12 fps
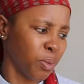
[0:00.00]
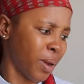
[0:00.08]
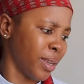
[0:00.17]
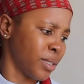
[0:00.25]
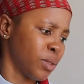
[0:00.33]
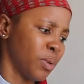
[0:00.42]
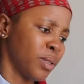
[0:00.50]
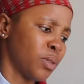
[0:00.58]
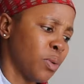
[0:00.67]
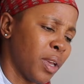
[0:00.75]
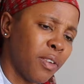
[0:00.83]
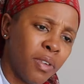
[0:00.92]
Why is this one
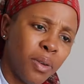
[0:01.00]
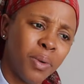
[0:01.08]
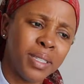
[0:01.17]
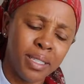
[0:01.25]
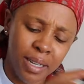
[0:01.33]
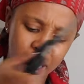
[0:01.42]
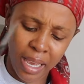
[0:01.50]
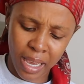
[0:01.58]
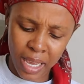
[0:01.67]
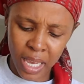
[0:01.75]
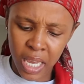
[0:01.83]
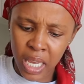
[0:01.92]
so heavy? What's in here?